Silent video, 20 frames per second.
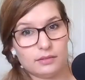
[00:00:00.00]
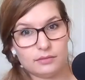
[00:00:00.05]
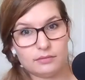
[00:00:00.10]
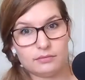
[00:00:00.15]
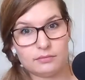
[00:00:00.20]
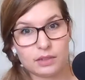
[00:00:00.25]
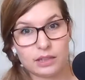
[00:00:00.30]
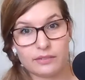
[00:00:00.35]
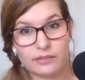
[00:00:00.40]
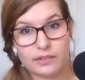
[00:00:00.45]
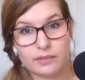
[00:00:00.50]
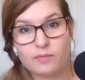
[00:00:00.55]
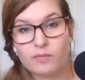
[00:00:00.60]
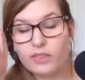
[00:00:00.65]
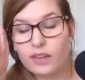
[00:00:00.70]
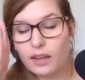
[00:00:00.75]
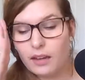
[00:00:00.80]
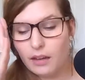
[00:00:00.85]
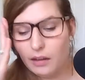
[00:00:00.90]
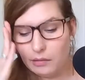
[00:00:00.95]
whatever.
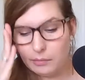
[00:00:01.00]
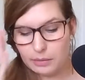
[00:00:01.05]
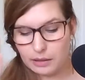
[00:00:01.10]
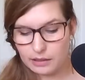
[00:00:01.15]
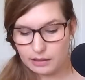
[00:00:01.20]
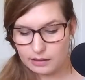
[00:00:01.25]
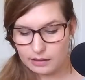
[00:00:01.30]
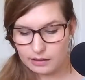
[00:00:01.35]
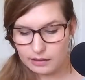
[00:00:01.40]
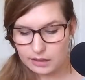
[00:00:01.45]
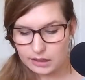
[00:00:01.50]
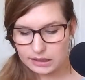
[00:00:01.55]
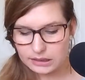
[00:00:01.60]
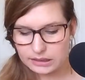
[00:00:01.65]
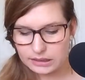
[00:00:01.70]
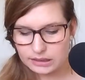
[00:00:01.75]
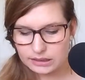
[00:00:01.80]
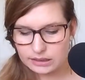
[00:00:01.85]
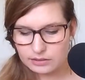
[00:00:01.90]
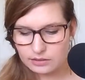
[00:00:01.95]
But
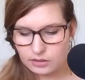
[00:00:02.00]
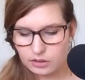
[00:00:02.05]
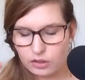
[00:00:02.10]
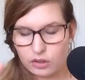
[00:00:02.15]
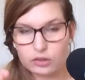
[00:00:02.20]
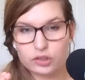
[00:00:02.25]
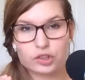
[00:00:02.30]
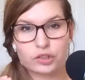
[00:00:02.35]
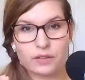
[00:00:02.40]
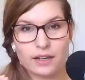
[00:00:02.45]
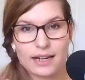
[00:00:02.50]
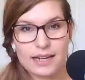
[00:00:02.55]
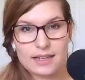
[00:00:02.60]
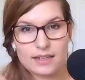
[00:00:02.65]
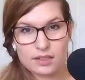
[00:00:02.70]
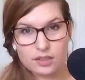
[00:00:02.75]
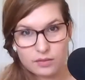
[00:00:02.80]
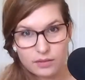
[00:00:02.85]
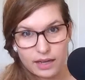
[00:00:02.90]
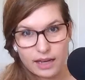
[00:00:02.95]
just not trying
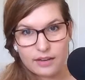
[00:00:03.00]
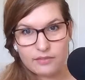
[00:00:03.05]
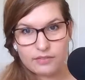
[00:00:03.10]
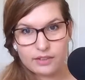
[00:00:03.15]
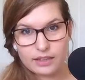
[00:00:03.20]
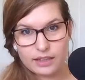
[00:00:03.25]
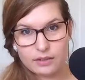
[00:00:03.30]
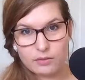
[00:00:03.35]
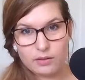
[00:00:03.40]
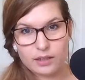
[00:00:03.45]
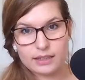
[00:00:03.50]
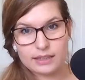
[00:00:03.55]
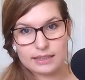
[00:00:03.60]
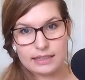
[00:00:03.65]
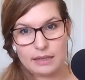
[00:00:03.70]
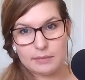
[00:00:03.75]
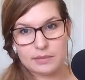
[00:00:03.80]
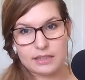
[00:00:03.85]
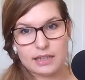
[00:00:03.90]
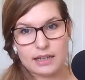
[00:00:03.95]
to do everything all at the
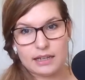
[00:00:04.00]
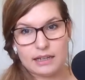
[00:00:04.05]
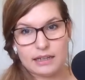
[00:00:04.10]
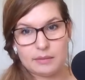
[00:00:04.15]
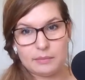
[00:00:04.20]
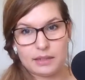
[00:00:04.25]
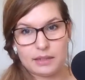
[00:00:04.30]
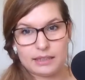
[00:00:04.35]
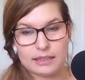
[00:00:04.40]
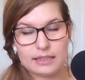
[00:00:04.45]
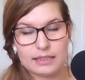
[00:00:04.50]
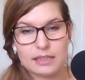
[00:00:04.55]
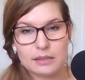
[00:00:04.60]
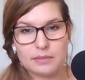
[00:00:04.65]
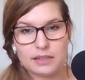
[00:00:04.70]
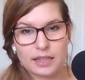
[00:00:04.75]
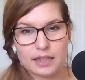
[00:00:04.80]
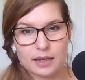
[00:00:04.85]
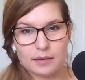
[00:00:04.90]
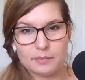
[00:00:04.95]
same time. And
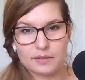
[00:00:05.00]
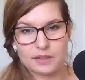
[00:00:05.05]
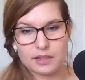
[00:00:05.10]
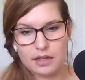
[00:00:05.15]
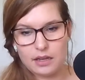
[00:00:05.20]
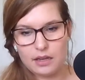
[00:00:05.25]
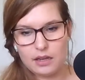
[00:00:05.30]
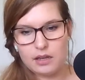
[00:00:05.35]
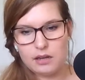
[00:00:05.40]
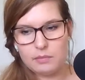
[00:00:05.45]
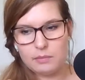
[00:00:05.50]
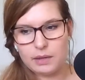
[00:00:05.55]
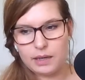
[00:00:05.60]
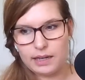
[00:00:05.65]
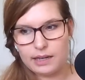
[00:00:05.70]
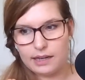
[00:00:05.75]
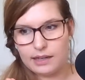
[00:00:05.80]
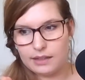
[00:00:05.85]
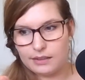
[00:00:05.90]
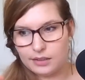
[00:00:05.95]
sometimes
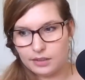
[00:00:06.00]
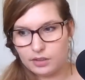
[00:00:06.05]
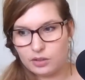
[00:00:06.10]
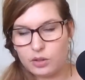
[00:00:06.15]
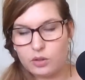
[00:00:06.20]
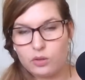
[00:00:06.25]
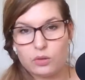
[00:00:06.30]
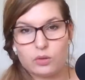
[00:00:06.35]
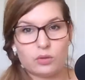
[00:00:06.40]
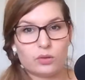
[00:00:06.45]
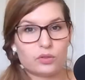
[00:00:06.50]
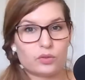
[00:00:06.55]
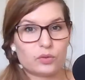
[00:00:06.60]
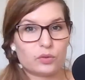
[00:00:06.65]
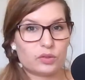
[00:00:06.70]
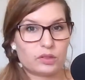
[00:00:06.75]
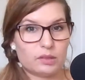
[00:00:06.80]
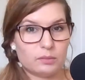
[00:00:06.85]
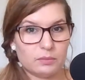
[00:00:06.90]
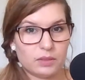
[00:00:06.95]
buying a course or
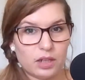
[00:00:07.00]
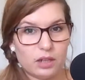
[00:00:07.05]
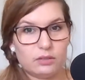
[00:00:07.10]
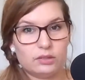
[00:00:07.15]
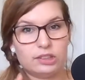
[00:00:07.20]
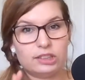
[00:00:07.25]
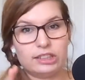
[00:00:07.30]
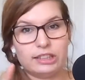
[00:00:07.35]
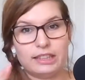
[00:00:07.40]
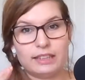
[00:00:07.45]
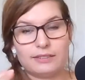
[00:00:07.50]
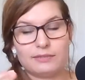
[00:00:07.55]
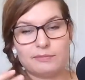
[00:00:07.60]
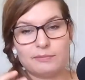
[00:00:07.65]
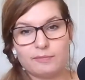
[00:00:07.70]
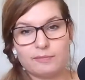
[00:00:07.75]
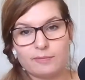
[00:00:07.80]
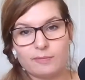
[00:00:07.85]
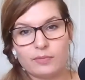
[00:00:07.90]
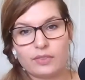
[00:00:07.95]
some coaching
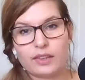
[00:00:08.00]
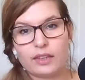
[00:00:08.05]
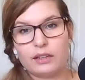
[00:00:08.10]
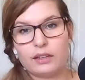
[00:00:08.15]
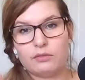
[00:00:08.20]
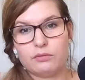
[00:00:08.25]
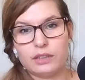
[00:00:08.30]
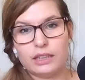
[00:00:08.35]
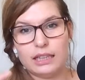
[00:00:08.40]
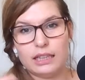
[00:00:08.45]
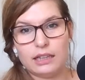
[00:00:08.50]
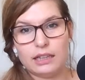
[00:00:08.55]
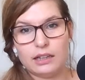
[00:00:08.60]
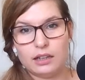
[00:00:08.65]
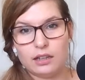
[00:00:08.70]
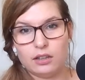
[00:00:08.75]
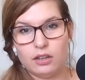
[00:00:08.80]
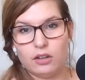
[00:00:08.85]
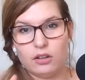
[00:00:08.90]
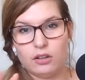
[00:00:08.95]
can really
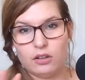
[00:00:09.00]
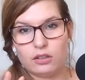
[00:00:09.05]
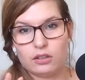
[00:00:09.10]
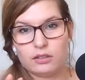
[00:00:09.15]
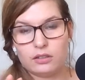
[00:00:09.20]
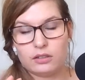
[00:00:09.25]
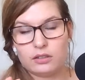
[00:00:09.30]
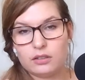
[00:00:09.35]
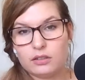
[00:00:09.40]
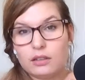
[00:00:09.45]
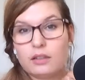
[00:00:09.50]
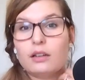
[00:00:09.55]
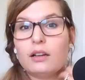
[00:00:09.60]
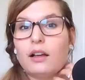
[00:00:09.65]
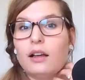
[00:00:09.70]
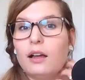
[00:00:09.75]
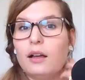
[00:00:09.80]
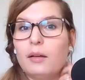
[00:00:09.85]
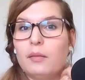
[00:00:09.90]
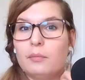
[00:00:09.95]
unlock,
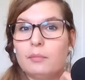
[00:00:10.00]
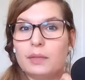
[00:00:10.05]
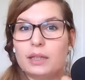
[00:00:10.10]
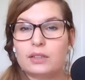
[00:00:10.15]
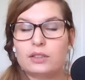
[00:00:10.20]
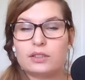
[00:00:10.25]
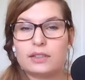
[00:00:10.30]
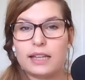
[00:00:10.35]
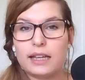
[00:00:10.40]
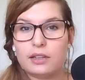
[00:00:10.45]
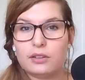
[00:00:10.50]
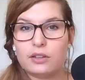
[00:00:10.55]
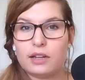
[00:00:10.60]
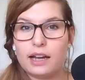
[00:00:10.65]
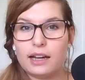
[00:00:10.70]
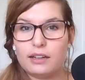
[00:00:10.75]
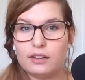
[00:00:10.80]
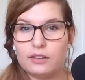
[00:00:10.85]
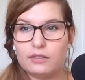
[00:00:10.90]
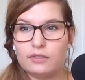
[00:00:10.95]
because then you
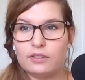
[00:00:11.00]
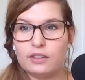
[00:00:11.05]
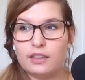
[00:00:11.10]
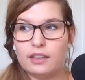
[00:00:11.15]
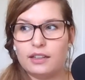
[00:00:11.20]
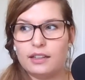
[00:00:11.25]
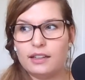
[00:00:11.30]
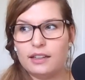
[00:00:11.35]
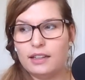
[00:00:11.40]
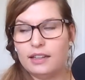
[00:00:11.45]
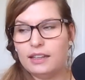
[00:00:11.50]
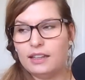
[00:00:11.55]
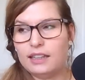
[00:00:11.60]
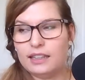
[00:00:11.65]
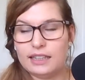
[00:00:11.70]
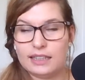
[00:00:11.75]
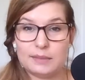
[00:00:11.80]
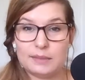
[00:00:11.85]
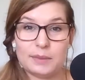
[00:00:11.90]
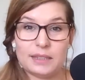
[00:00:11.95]
kind of,
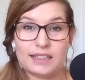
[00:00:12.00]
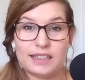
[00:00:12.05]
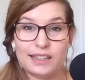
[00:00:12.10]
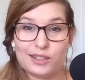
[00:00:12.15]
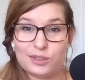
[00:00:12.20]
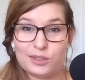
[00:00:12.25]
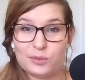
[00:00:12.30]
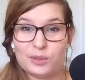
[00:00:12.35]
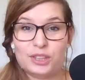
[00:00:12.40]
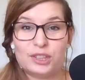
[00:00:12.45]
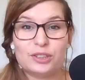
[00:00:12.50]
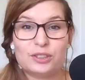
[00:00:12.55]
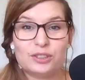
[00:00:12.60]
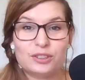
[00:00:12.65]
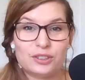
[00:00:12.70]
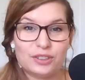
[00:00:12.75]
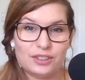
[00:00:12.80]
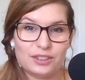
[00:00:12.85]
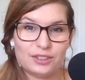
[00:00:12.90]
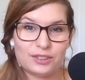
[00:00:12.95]
this is a bit silly because we should
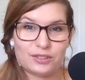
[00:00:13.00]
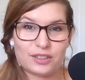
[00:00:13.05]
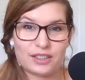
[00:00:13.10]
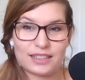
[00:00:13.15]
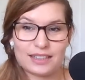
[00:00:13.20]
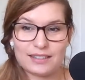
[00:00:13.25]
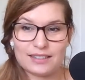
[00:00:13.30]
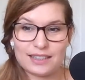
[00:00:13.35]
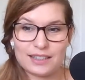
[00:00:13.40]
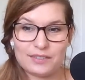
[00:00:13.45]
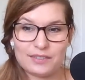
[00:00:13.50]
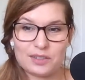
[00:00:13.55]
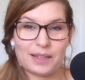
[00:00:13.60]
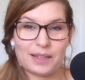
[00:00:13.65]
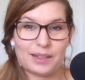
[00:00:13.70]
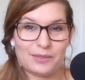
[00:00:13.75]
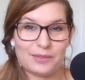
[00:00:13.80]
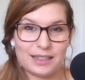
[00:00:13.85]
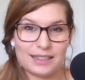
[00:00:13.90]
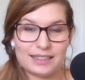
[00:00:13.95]
trust ourselves
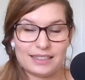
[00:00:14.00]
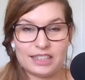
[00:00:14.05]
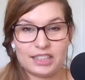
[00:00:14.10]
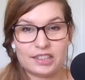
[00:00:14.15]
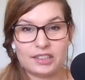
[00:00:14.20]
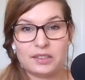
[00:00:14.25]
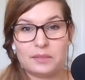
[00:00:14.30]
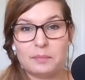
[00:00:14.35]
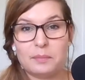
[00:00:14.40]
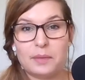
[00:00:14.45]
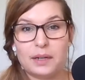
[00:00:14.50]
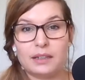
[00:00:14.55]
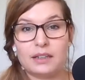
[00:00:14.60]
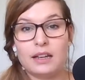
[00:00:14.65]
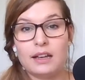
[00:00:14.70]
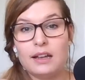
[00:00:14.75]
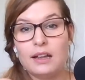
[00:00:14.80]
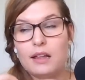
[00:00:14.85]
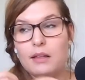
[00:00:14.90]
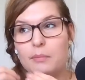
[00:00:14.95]
the right decisions, but
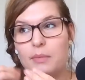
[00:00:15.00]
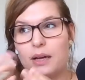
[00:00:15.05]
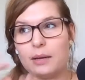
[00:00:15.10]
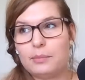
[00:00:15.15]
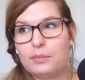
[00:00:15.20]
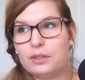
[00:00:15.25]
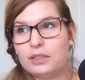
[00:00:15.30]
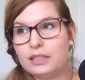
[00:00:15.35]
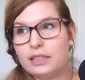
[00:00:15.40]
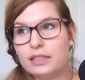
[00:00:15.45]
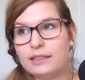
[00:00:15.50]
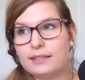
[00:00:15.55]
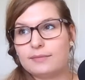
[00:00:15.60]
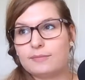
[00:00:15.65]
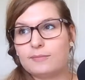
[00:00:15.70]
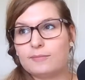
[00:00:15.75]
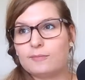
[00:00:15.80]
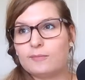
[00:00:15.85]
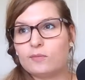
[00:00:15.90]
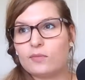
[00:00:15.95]
by putting
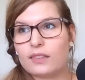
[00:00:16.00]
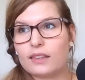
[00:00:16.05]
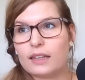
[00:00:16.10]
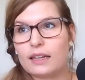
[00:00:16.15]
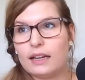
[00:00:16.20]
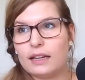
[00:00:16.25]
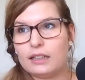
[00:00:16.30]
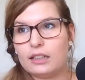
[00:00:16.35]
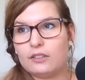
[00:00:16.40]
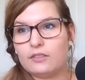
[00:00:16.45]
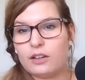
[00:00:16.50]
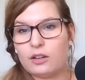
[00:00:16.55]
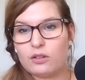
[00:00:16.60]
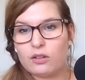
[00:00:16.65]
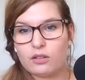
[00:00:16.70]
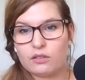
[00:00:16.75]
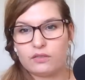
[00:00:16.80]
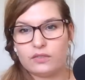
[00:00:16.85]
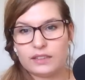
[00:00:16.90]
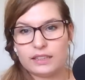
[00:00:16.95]
kind of our
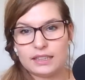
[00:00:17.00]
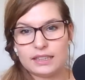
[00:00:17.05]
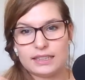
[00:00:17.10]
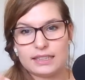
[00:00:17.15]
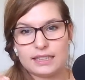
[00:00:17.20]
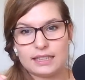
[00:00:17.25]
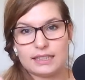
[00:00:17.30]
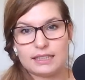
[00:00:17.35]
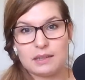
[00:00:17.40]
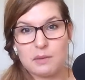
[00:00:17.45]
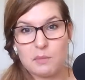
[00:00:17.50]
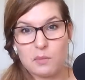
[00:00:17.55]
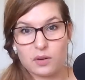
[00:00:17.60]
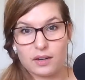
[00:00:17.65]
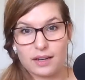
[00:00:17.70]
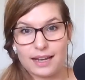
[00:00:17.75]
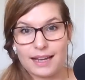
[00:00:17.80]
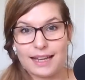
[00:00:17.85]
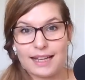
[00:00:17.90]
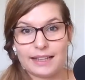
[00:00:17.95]
confidence in someone
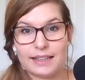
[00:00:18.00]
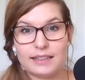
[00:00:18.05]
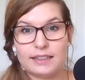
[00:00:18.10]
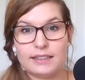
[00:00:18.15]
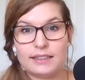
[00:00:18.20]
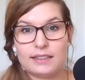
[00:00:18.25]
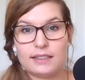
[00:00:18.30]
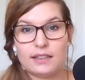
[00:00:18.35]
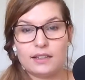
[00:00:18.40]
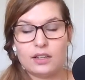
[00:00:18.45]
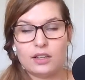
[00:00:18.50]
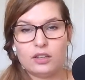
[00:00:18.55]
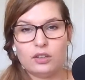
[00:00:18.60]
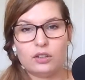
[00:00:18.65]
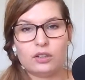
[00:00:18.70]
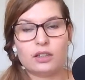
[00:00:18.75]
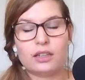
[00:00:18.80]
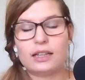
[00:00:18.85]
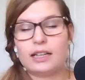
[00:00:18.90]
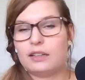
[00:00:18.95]
else, you
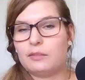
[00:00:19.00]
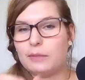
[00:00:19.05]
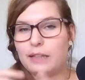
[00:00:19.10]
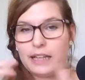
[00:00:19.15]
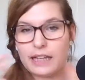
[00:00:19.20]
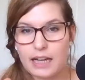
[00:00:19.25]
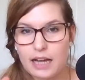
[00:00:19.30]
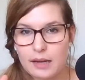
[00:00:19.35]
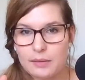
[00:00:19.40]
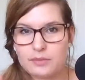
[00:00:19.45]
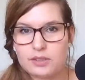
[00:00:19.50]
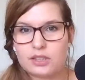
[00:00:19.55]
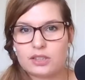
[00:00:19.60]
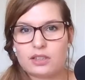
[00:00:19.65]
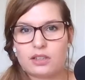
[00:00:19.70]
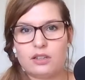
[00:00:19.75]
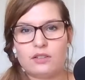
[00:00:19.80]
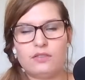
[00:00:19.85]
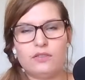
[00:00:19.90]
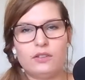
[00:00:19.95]
can kind of be like, I'm just
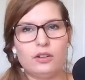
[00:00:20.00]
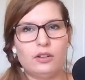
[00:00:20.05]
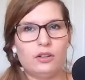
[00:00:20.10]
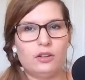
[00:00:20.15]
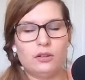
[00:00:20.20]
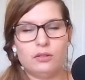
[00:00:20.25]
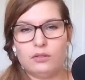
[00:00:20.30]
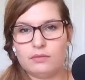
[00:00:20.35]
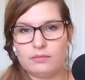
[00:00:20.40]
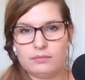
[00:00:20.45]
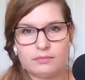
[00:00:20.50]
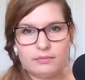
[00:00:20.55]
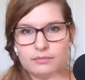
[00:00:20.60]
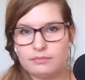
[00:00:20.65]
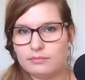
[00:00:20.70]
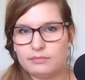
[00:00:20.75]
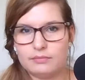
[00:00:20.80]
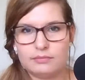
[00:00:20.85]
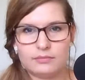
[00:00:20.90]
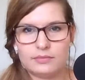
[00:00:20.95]
going to follow
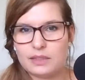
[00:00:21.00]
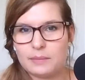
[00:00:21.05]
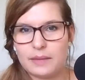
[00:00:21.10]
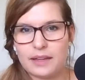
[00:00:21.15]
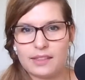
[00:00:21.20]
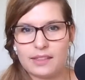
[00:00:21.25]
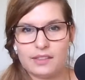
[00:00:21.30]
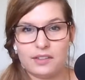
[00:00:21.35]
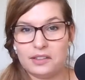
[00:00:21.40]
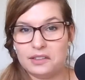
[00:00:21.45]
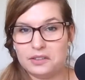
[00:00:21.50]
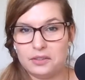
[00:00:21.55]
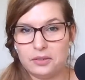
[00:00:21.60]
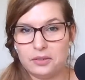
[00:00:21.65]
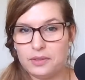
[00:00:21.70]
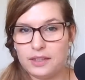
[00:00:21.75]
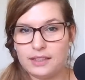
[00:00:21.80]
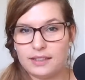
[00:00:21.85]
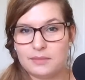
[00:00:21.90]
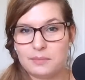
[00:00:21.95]
Samantha. I don't know
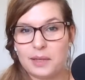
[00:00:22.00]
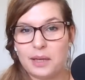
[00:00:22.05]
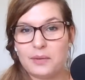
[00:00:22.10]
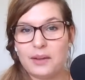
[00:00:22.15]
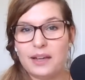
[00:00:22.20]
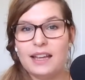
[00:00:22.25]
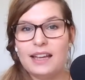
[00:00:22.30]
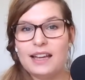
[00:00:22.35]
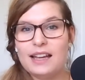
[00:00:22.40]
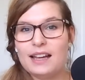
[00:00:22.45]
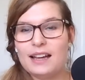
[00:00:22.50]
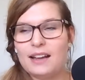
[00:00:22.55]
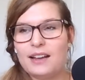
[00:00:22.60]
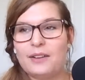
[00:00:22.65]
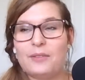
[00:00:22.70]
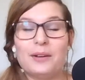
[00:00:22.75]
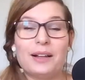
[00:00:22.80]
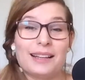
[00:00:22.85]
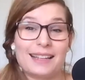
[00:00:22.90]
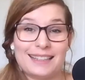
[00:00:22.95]
who that is, but anyway,
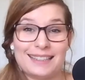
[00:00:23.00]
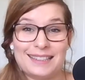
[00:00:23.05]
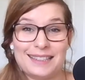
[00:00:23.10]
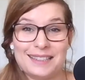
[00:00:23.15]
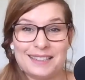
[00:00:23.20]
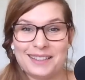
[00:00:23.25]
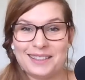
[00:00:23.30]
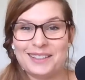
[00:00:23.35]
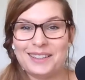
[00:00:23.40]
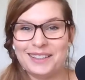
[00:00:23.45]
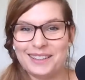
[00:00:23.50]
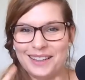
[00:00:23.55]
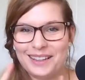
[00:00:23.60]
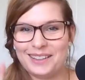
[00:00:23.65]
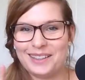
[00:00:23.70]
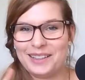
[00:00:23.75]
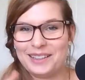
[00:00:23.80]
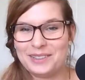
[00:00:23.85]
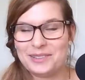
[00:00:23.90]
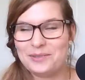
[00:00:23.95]
well, I guess
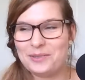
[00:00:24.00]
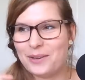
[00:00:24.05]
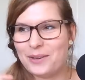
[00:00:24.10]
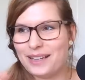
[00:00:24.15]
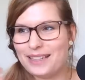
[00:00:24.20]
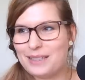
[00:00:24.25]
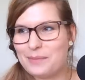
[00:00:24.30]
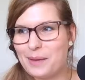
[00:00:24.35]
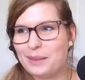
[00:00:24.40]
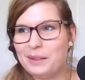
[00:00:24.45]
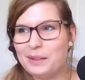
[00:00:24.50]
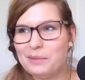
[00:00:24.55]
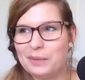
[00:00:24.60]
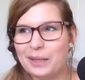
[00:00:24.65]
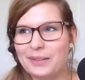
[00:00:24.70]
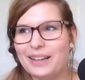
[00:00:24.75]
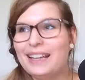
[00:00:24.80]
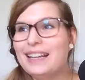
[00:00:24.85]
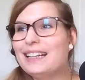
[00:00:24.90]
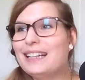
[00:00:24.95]
I do know a Samantha, but
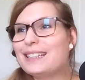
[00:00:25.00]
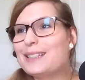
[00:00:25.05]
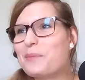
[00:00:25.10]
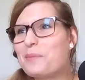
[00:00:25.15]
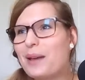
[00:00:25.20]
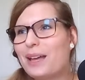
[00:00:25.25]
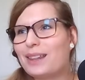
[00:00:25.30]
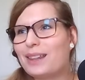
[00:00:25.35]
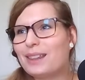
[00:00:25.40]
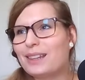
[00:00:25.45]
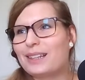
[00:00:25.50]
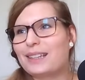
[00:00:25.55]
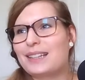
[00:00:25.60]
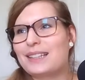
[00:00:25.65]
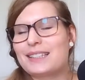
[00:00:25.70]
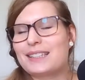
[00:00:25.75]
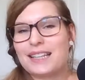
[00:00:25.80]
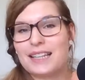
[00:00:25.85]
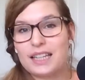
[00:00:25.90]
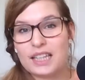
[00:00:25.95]
anyway,
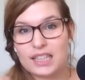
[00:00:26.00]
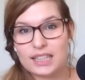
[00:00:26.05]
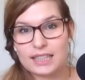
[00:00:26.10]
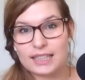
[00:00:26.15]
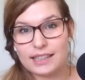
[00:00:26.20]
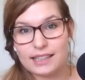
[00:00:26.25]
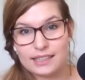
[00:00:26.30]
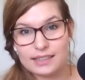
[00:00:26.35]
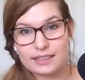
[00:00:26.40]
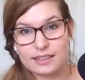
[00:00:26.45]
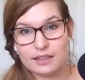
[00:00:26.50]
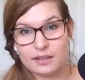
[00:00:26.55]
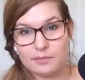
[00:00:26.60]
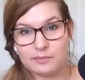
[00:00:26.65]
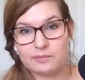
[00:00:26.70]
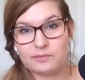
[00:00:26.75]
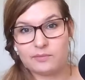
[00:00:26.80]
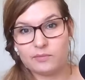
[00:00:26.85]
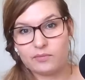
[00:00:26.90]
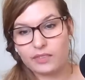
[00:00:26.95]
Samantha's
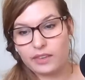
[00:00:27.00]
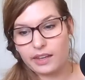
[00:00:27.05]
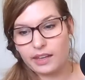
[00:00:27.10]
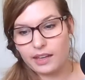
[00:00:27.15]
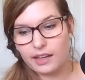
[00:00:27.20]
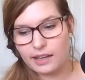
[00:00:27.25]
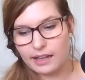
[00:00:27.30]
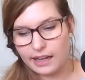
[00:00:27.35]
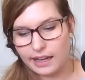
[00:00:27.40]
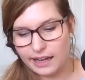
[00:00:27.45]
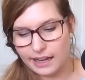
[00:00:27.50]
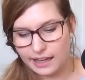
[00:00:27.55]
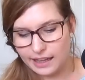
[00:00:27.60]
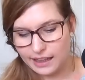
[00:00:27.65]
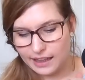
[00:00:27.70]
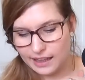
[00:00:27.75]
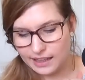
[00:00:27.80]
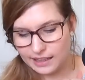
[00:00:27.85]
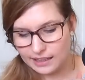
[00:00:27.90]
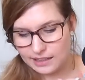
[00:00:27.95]
system,
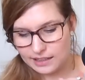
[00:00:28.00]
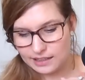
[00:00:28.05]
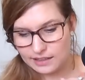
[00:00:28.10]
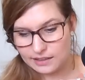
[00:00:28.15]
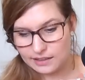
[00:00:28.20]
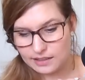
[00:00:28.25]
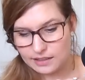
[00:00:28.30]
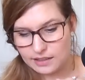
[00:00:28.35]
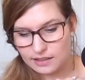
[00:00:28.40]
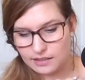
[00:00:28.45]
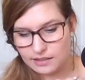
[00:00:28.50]
and